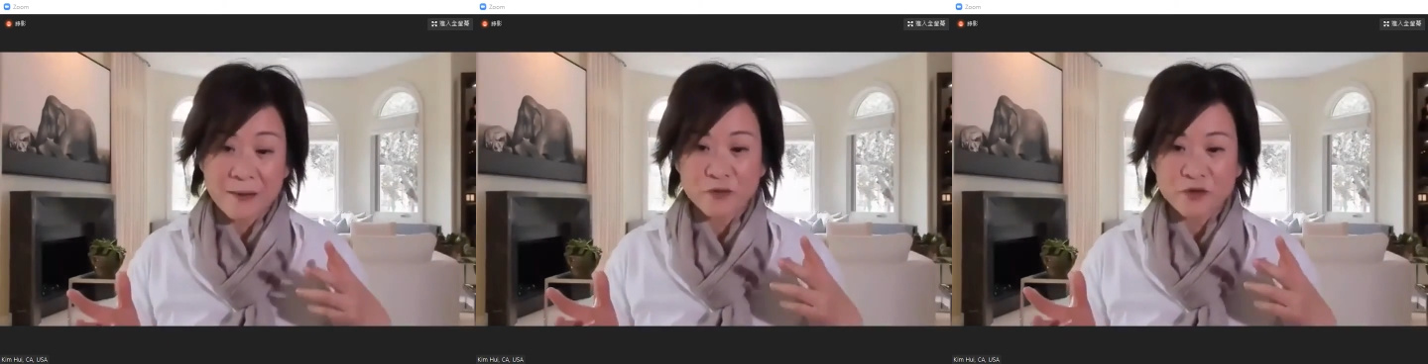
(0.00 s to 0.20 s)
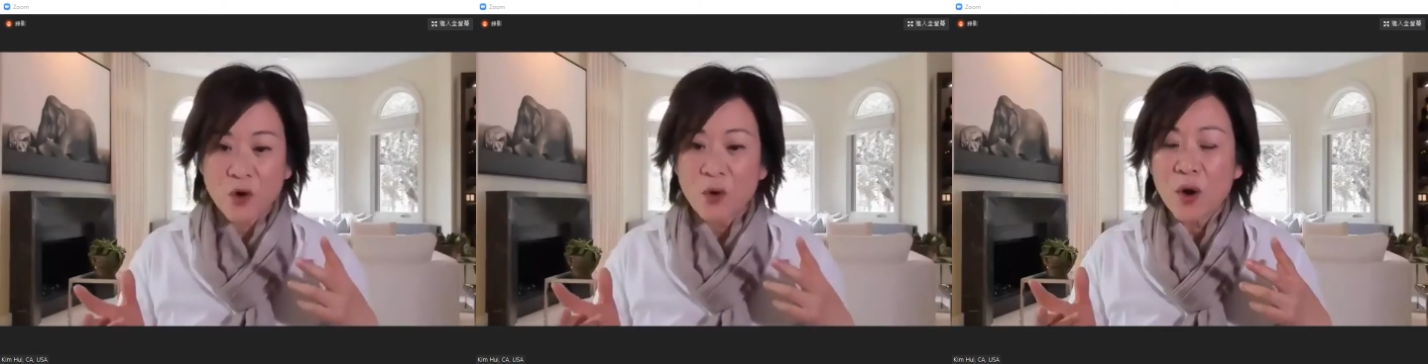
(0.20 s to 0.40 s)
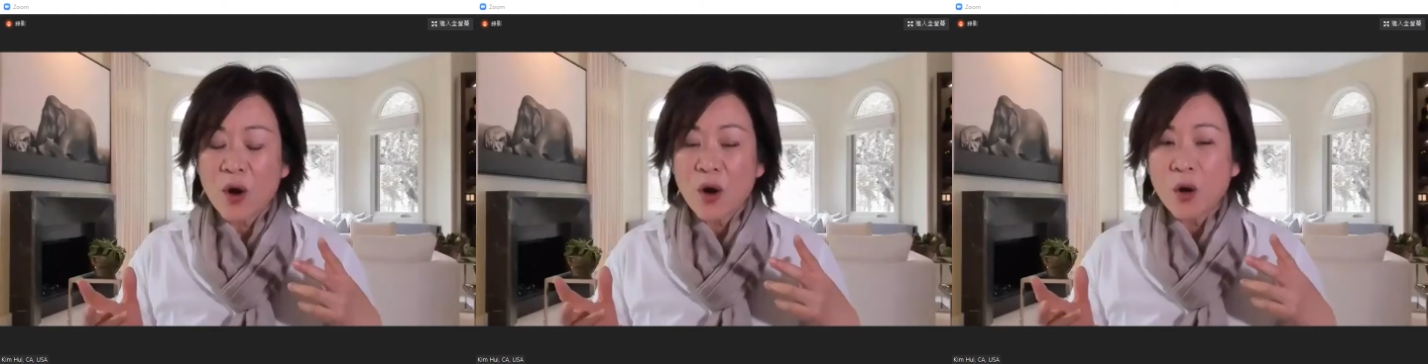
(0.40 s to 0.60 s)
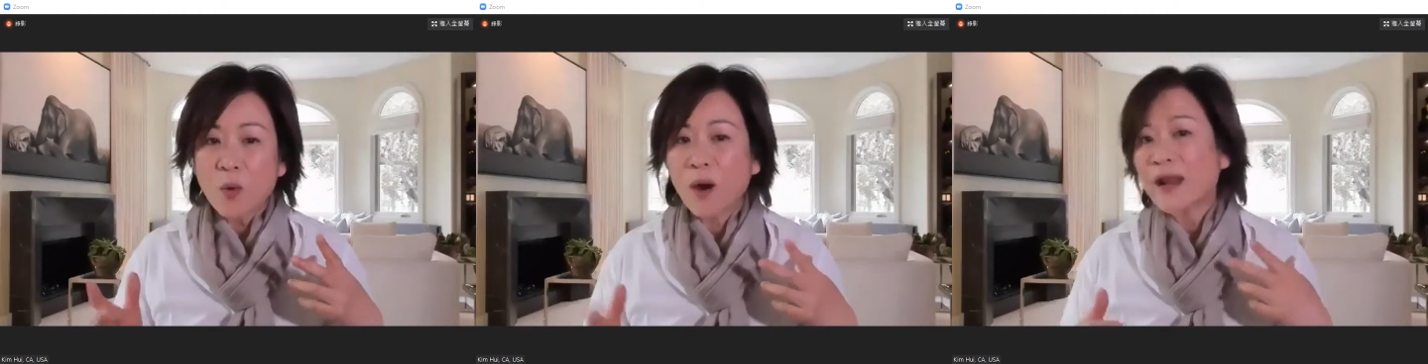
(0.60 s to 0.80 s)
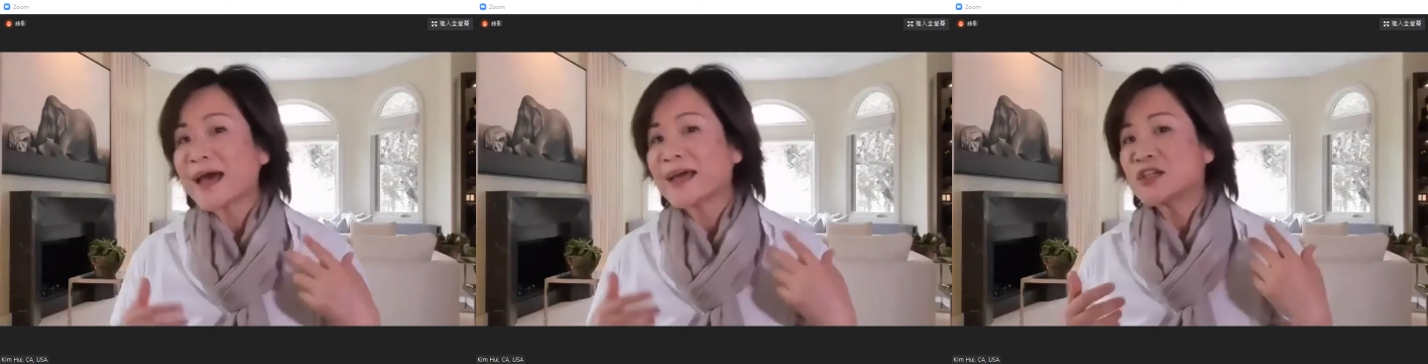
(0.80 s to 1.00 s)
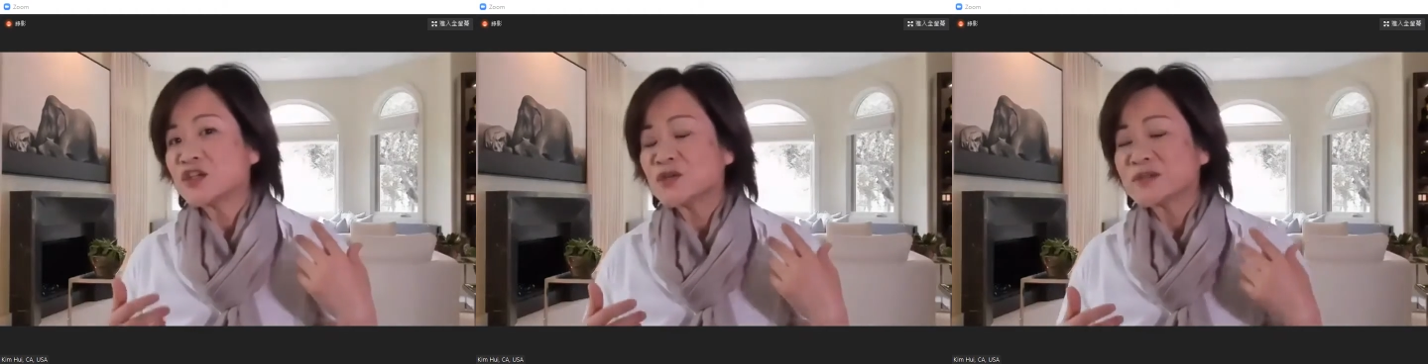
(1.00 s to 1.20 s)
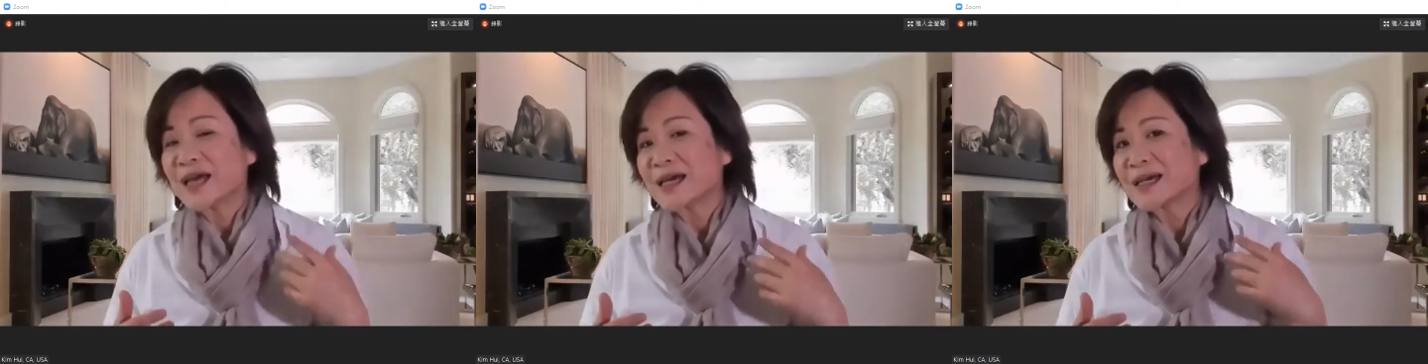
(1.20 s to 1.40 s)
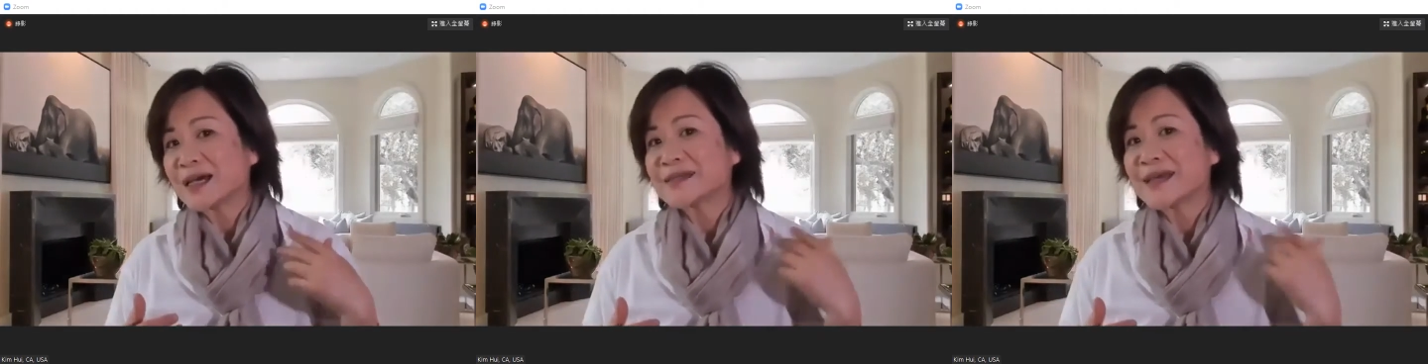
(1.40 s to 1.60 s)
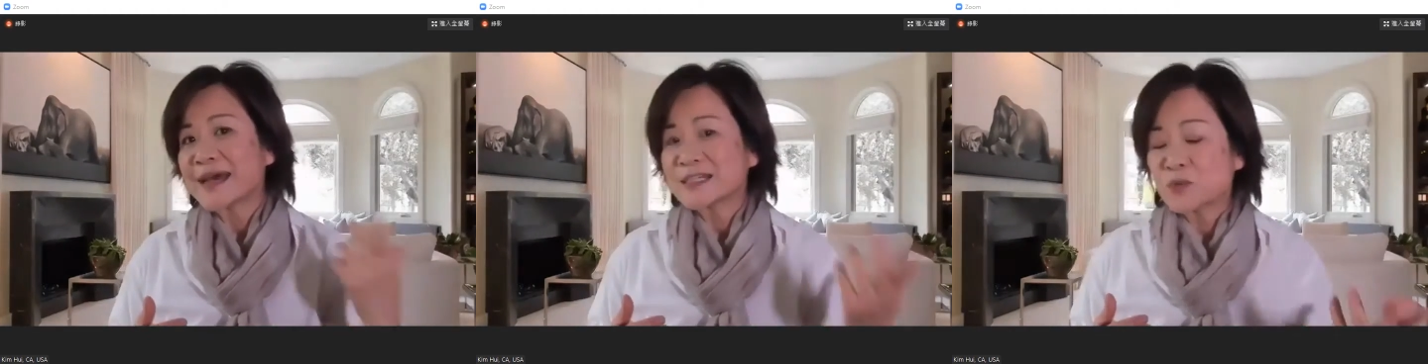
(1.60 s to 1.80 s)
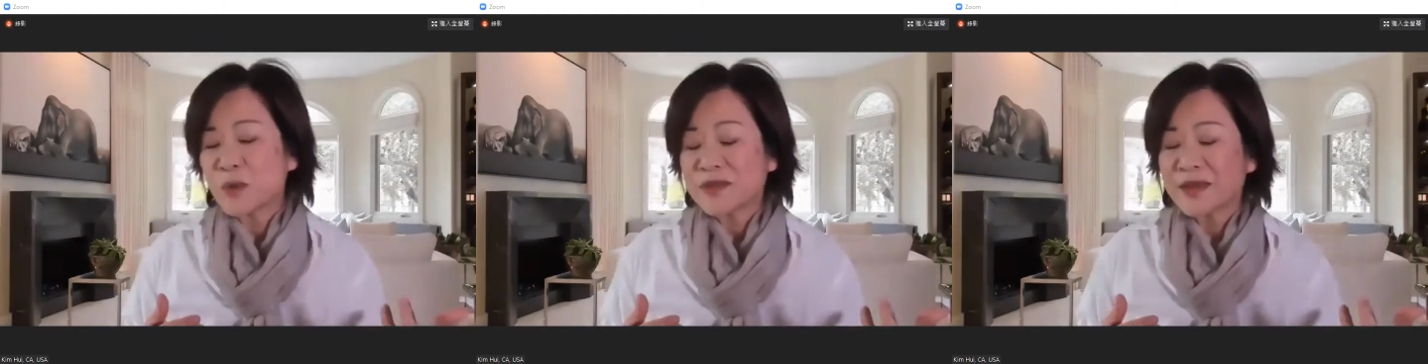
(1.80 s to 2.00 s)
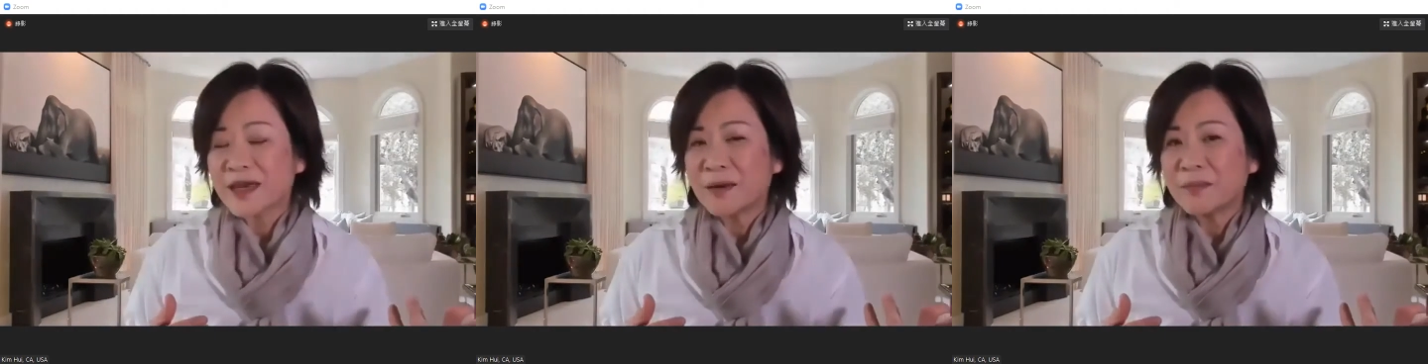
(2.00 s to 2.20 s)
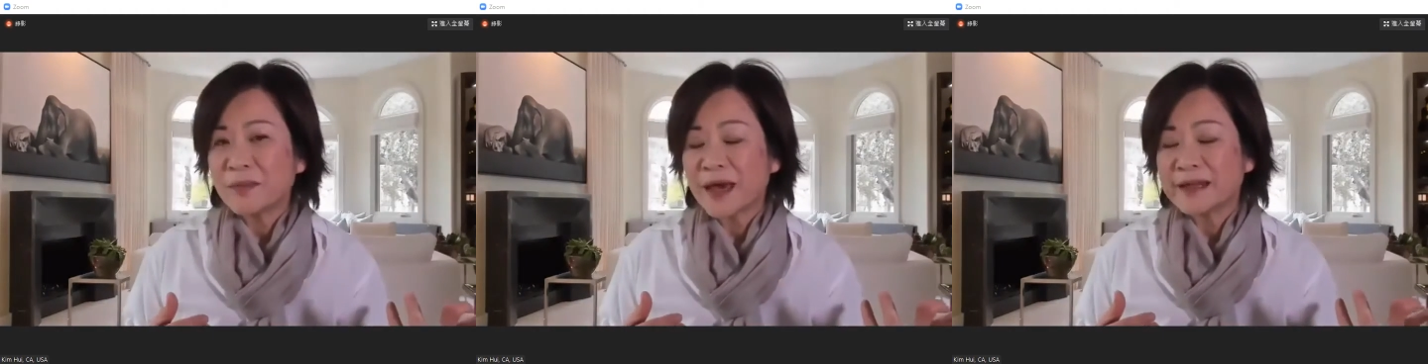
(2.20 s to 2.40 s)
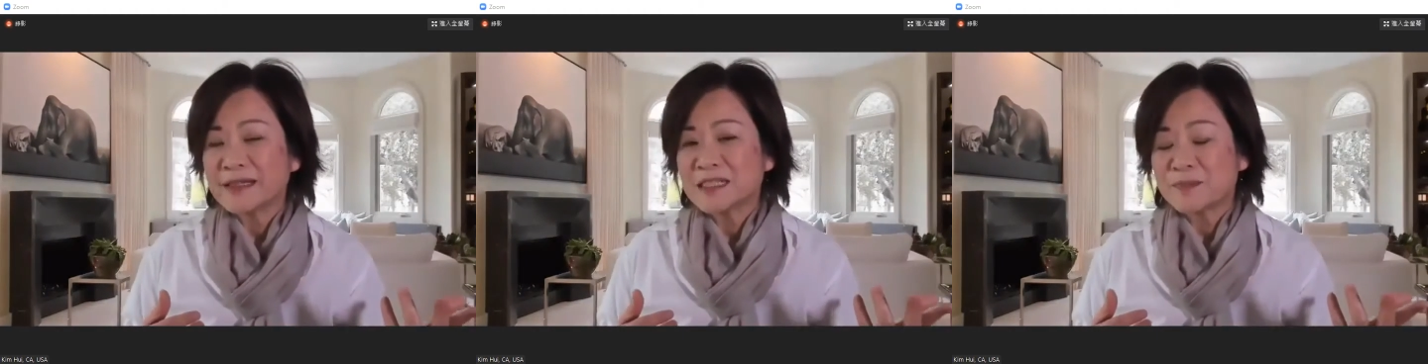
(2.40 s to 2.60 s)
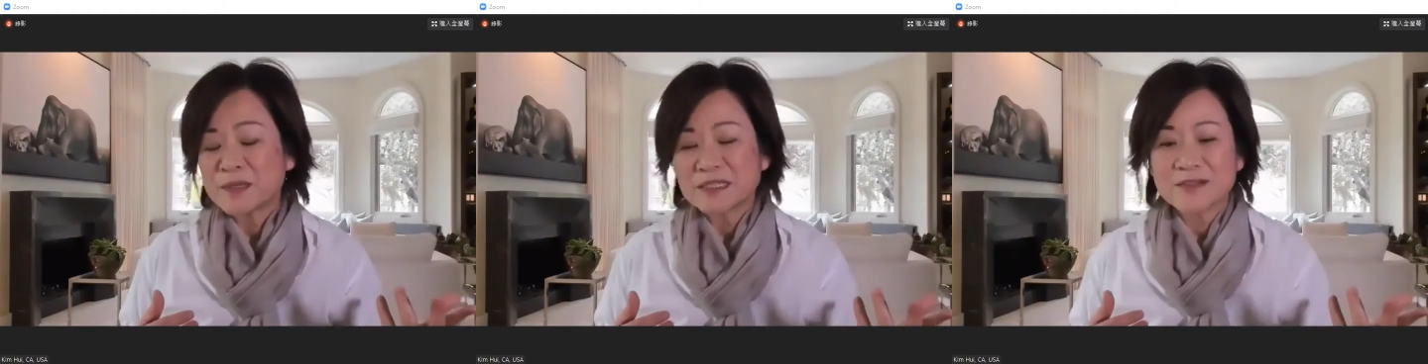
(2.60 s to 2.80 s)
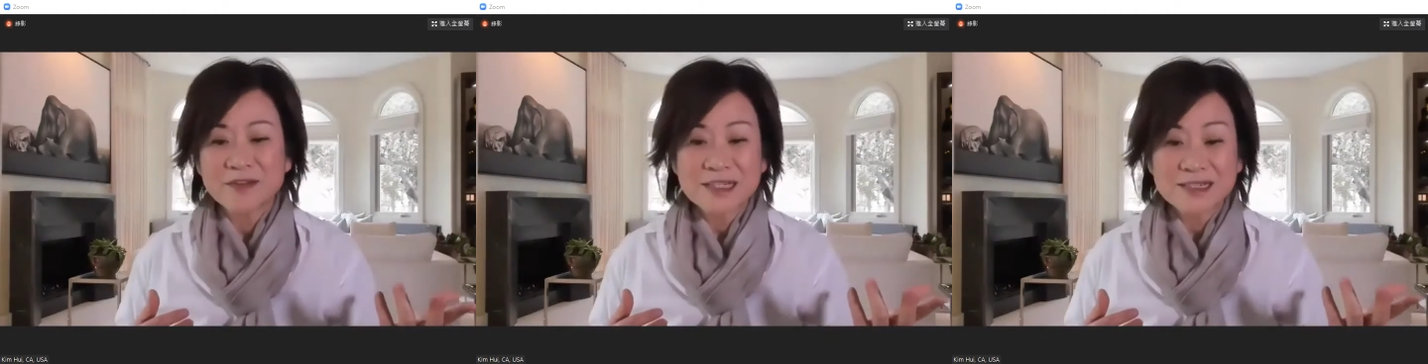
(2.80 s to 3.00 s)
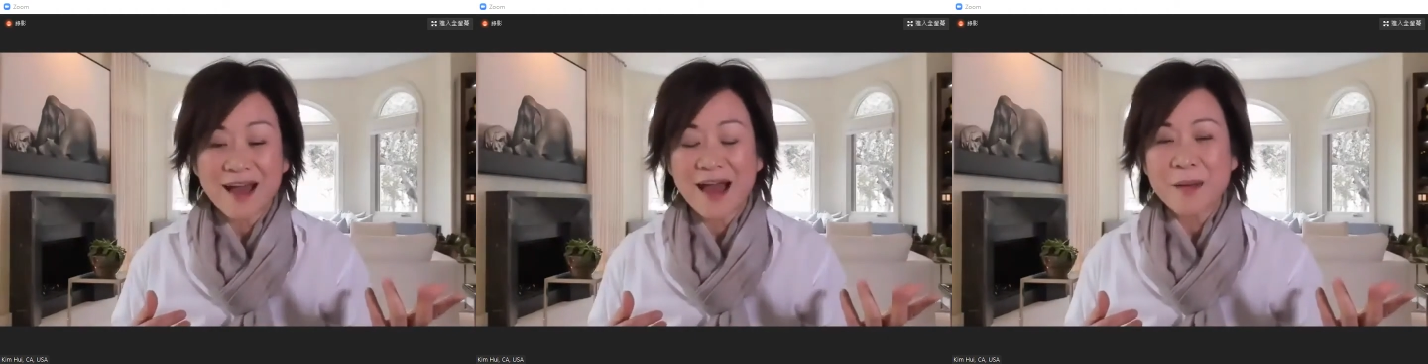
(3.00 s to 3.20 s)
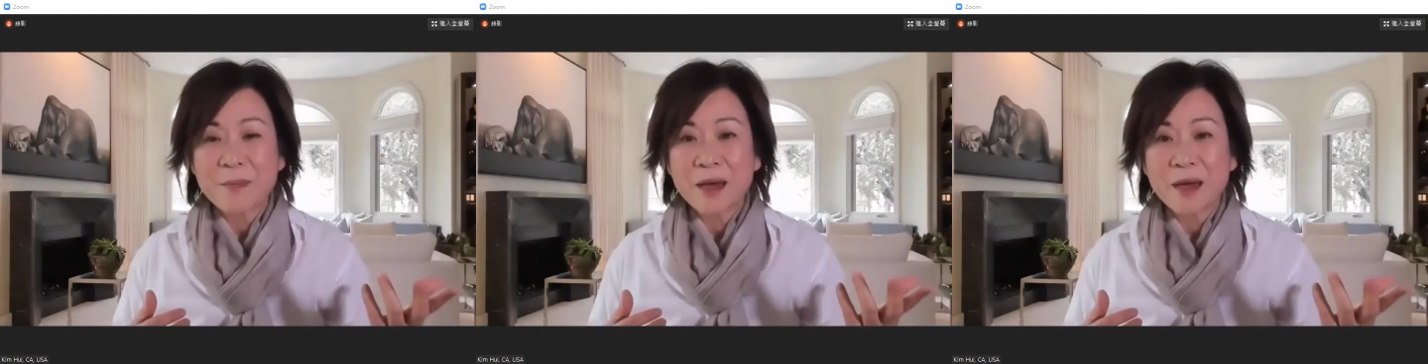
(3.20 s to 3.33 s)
So what I do is I connect with him in a specific time,